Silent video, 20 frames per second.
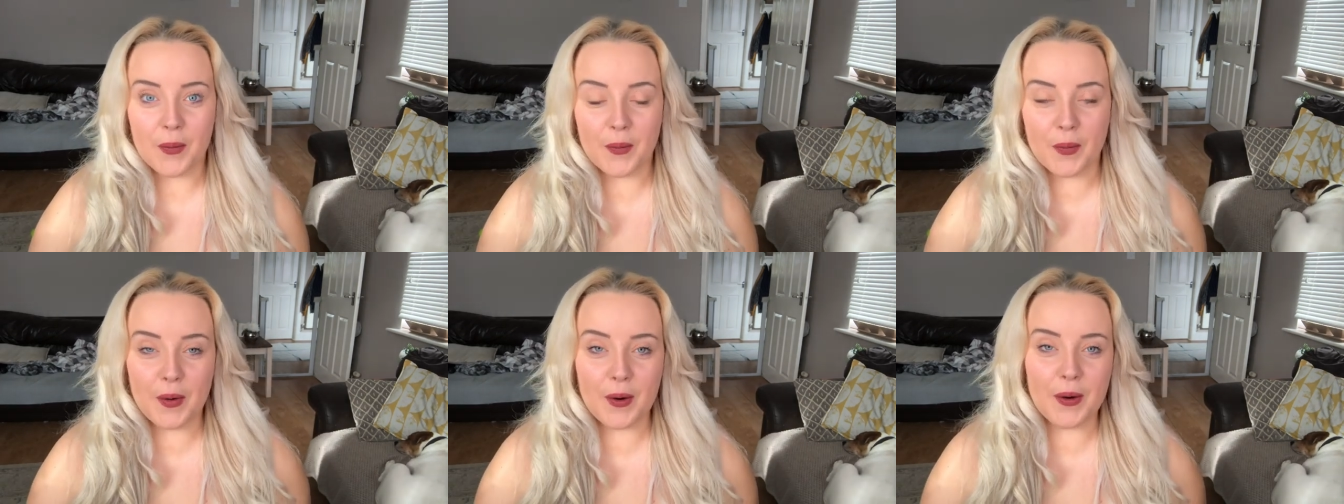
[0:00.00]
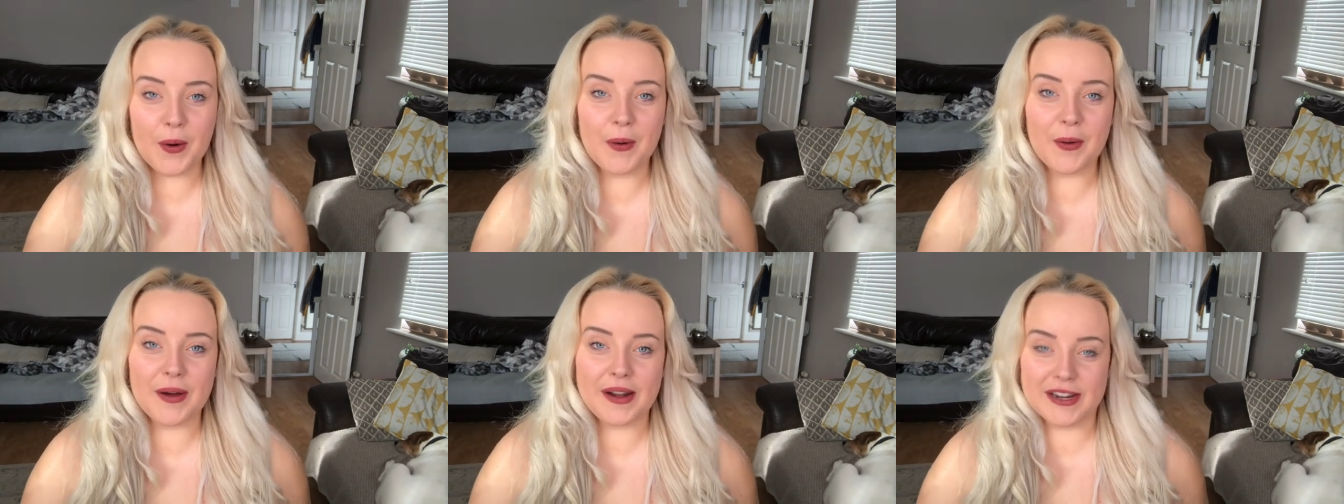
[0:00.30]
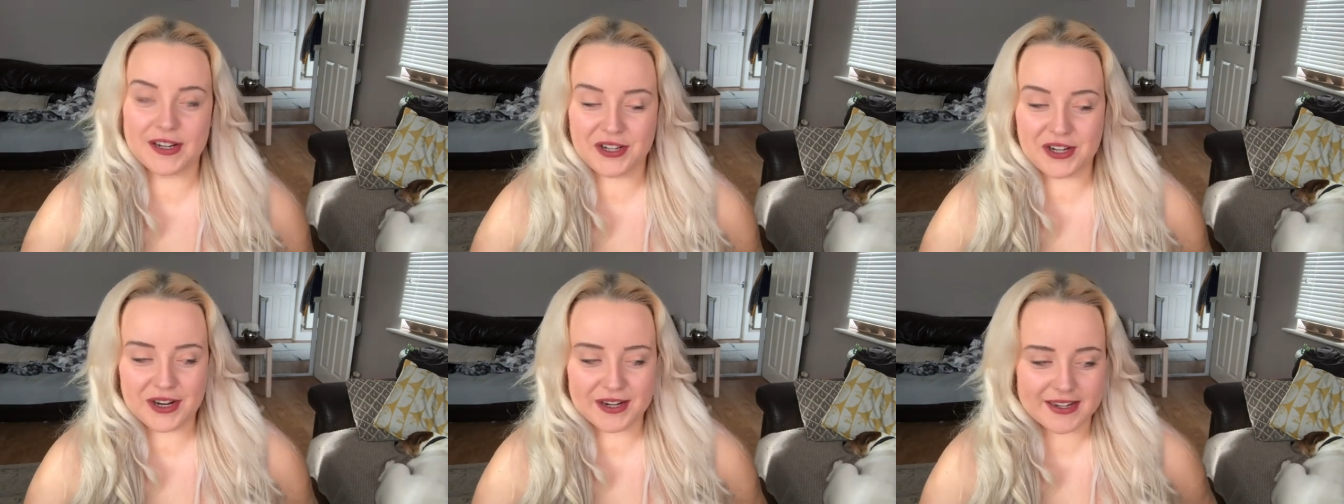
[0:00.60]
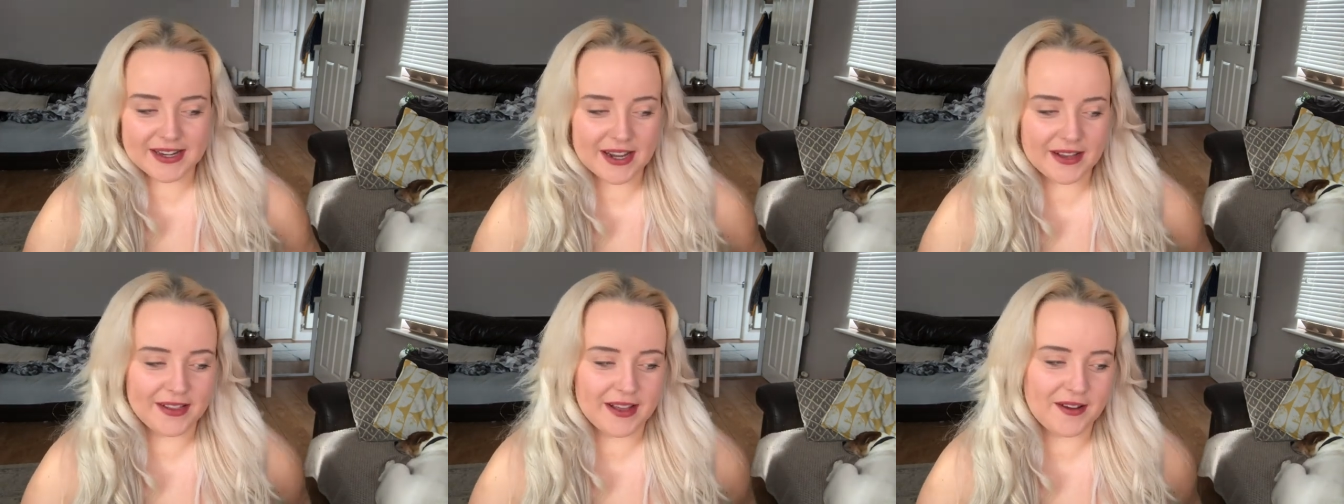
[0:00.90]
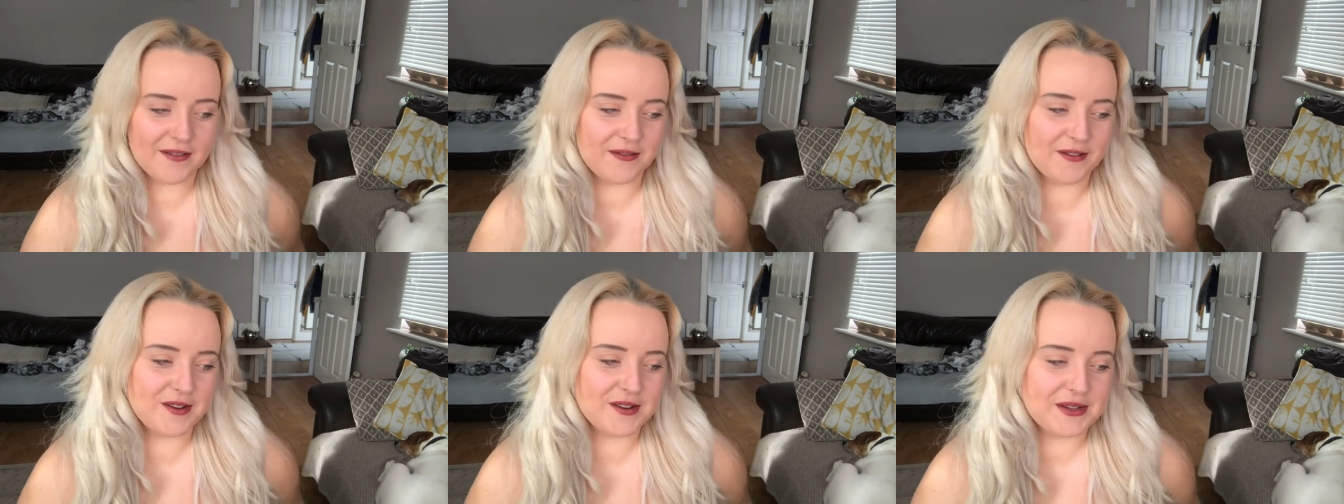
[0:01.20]
whoa, when I checked out
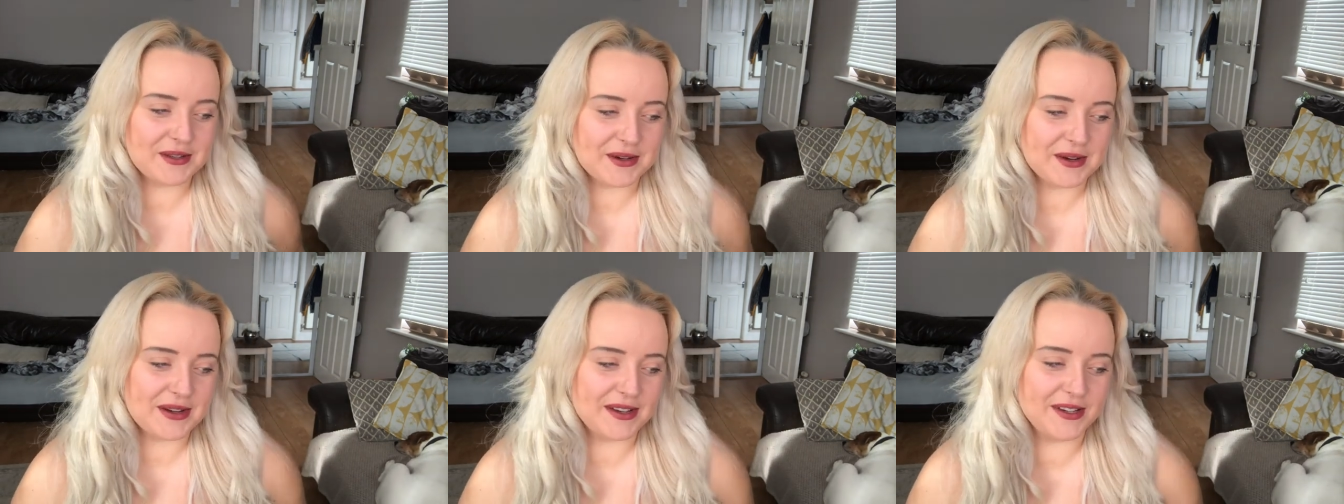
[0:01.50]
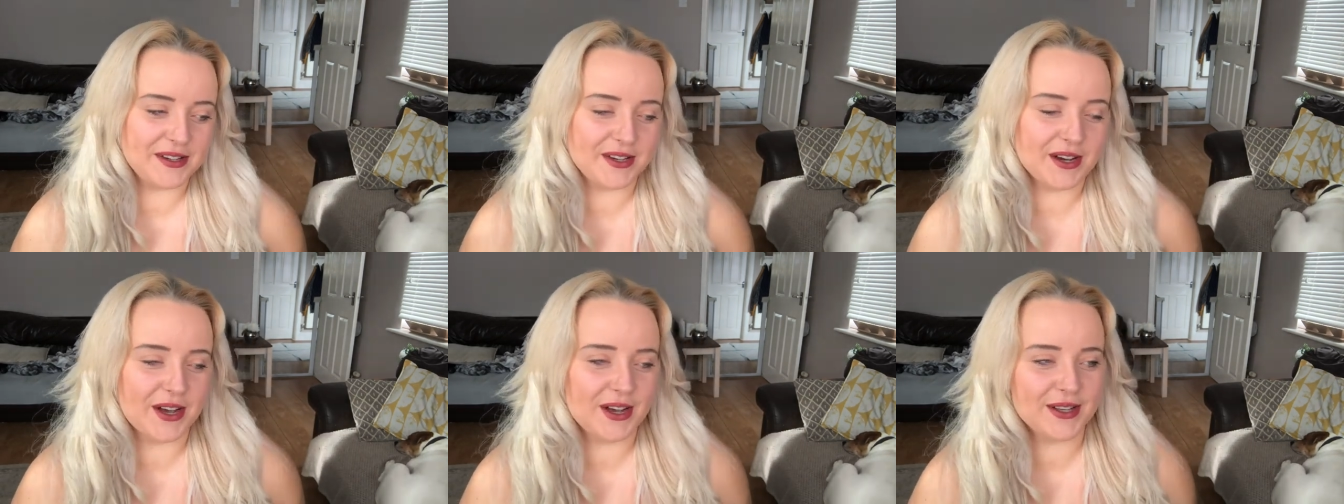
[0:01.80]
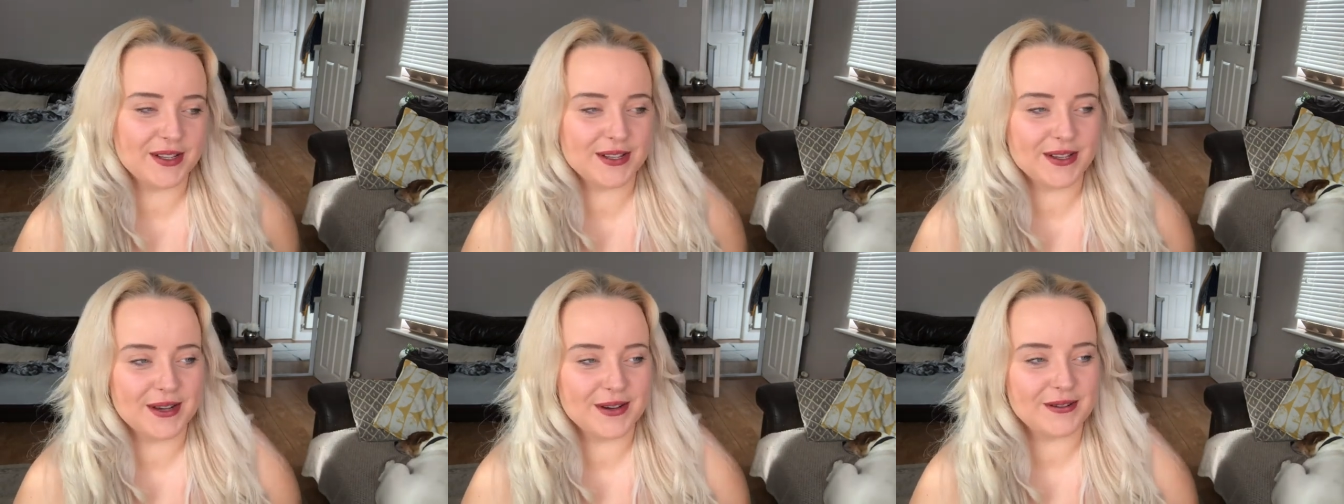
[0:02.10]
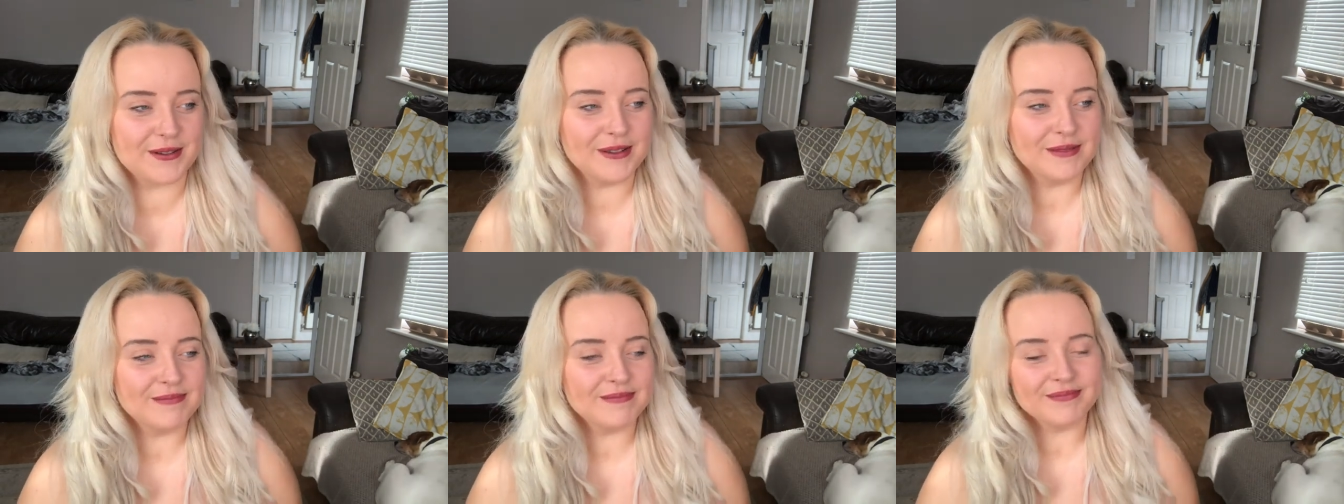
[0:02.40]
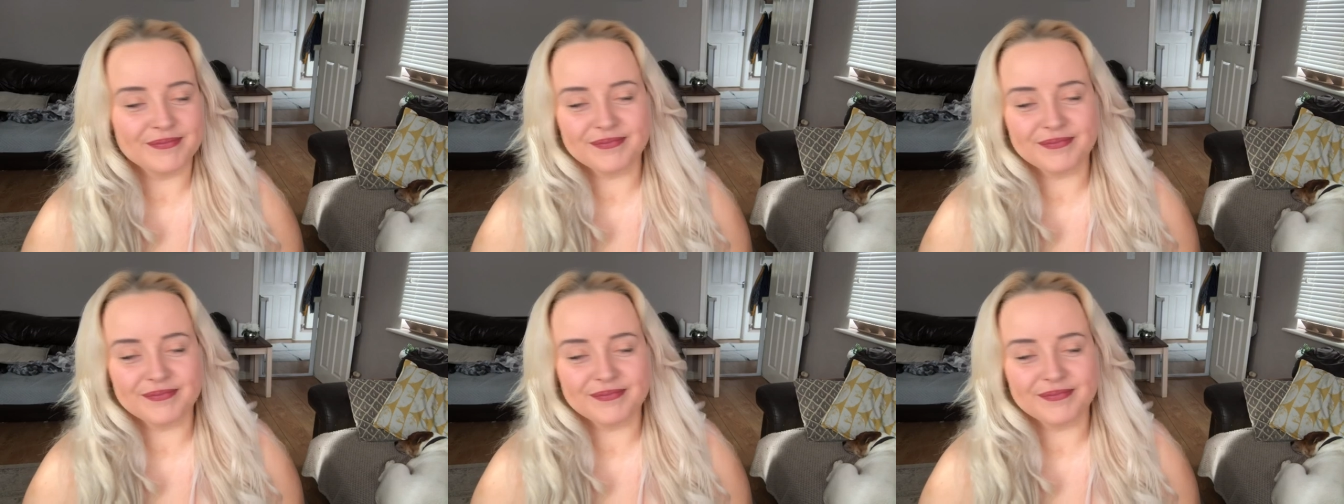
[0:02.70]
that first screenshot. So